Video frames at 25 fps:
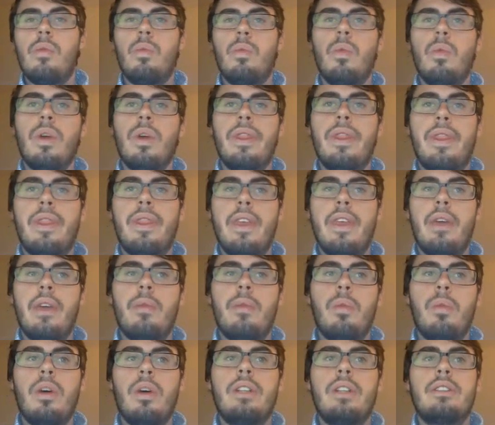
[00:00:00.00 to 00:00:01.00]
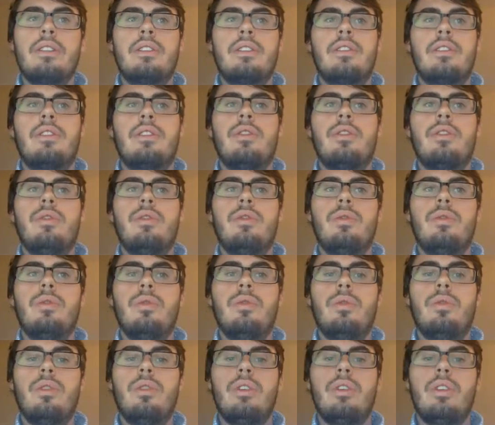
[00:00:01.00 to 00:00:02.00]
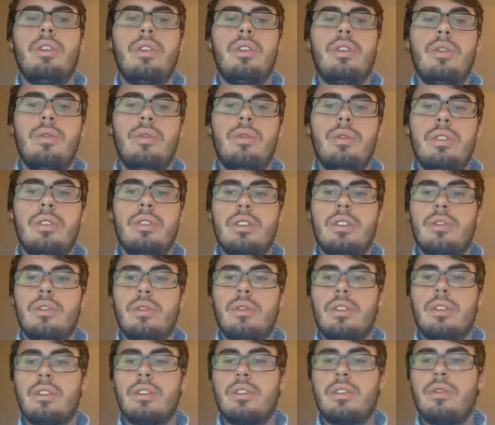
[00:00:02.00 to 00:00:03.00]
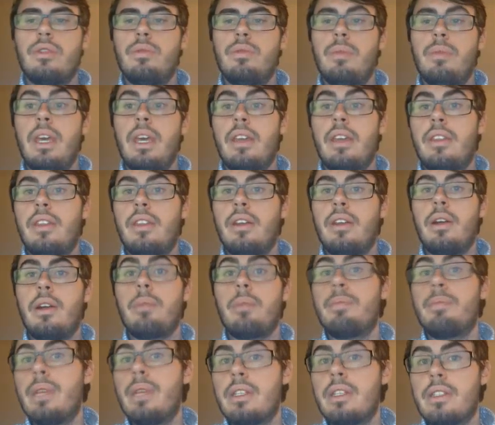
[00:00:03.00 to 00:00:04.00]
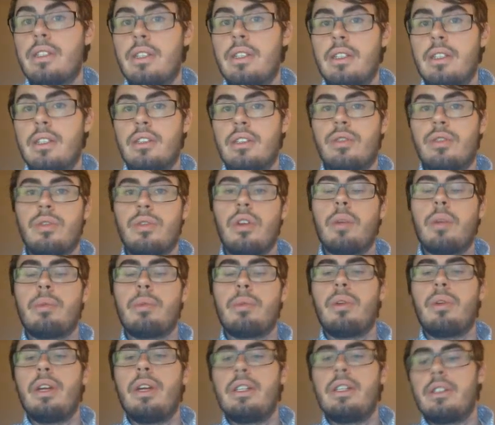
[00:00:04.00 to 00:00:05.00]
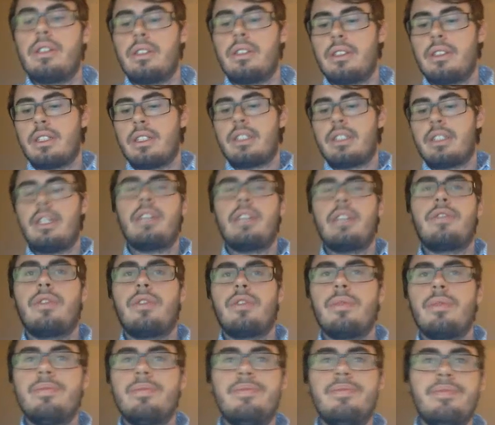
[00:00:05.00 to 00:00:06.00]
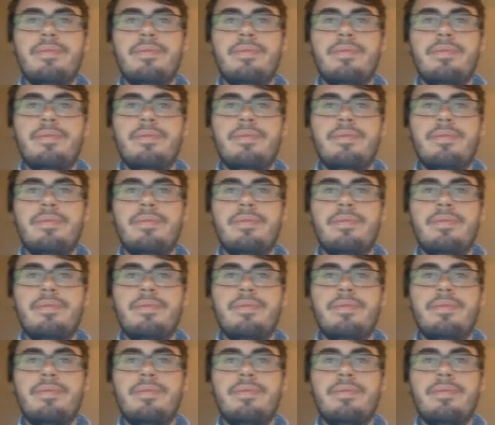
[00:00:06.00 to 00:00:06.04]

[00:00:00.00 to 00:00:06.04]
what they want to use in order to make their business or operation successful.